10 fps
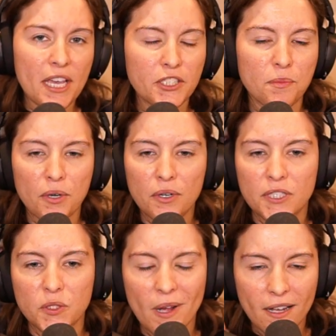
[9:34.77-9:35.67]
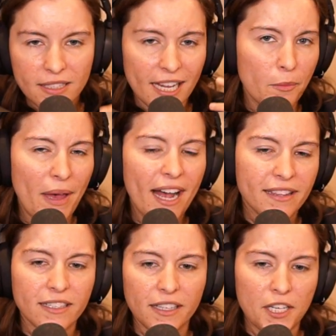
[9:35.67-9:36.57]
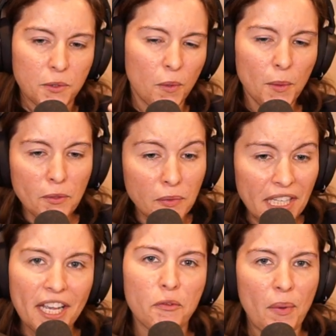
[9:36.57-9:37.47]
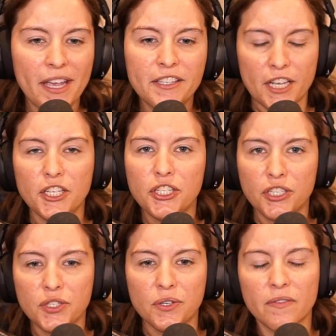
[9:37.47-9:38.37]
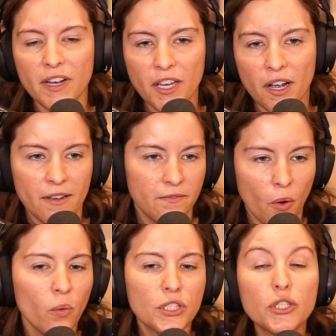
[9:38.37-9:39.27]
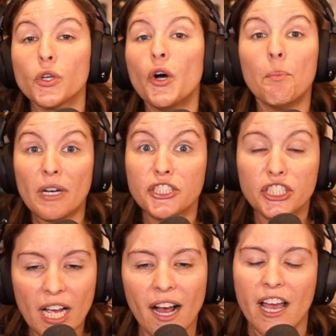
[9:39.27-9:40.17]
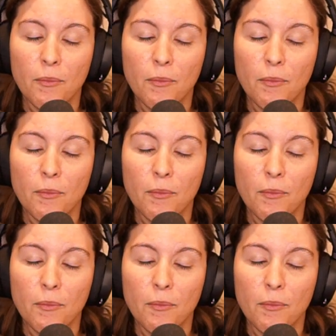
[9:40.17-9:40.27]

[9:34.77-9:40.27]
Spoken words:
I suppose, as well, telepathically, is, well, what do I really have to pay attention to if I have only so much time?